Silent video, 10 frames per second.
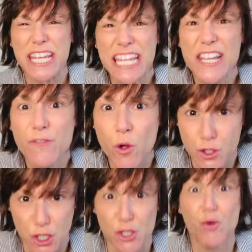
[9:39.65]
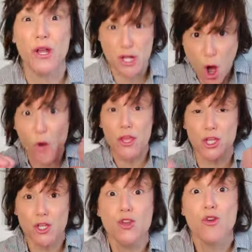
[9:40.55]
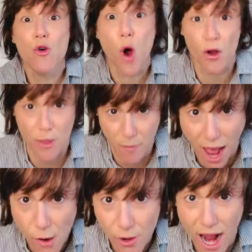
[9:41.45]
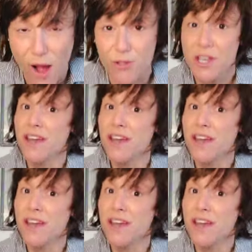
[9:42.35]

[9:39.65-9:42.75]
evil to you and know that you are the powerhouse,